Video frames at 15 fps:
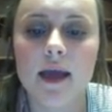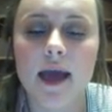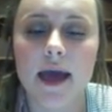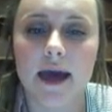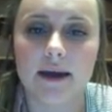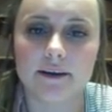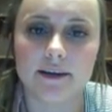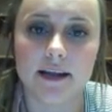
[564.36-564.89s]

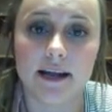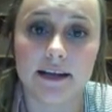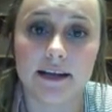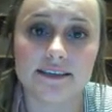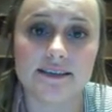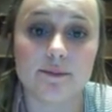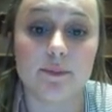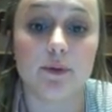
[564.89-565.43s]
How did I,
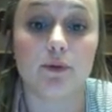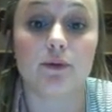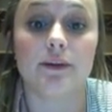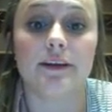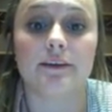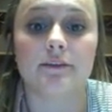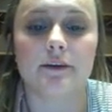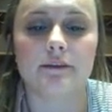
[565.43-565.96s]
as the
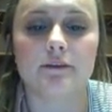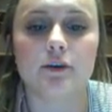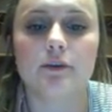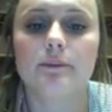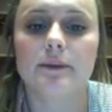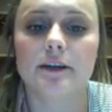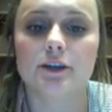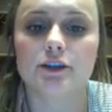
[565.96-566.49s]
building level
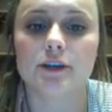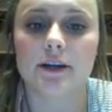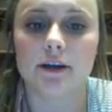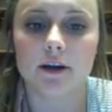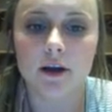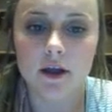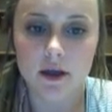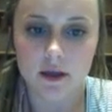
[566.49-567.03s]

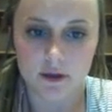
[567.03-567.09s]
administrator,